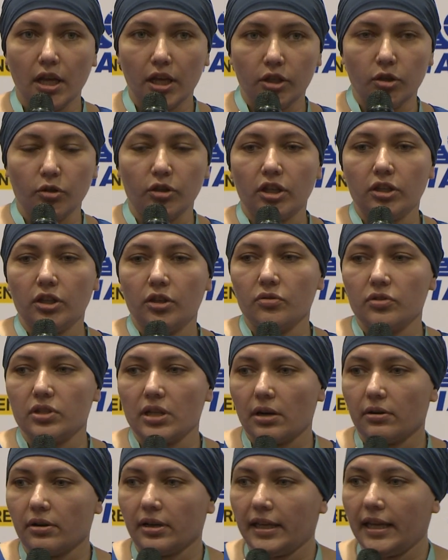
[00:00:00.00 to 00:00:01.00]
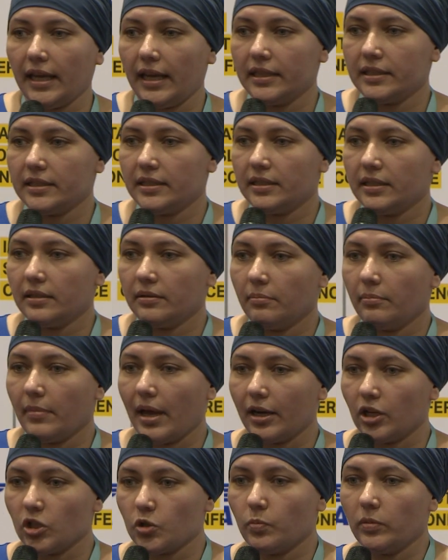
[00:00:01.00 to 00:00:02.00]
you can use our gate
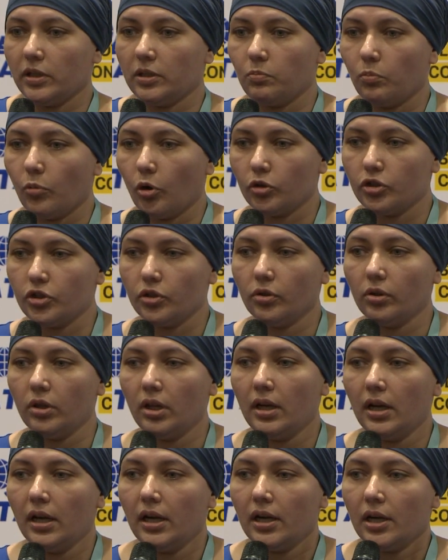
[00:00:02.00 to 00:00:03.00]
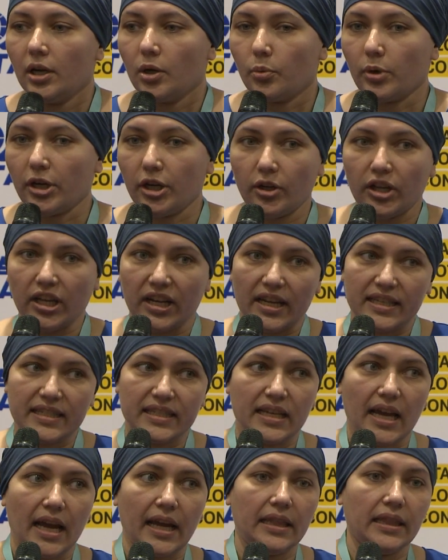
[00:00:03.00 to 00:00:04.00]
management module where you can
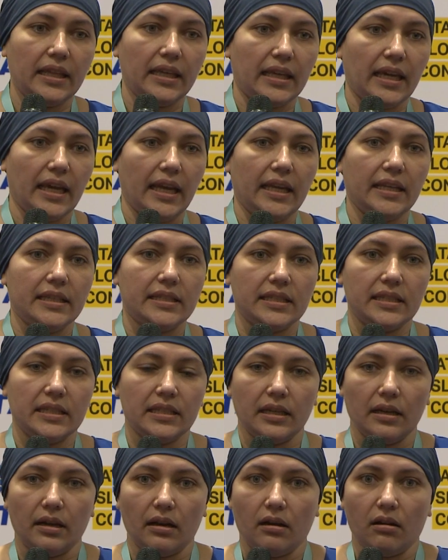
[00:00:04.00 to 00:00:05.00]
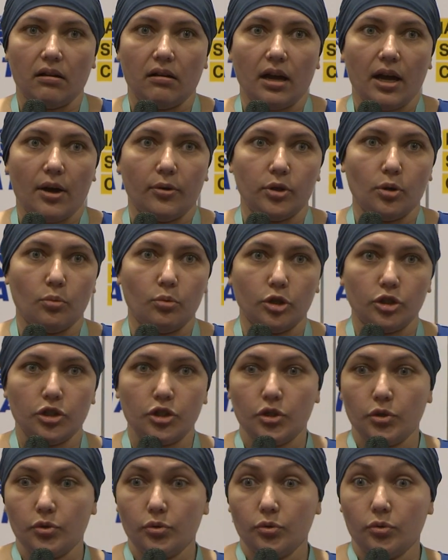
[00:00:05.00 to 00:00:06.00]
assign the gates how you want
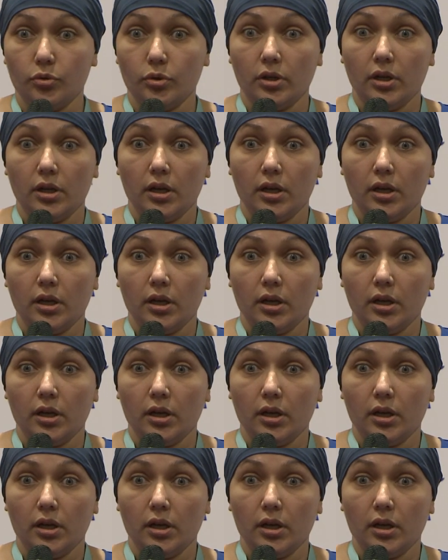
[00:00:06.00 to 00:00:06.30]
to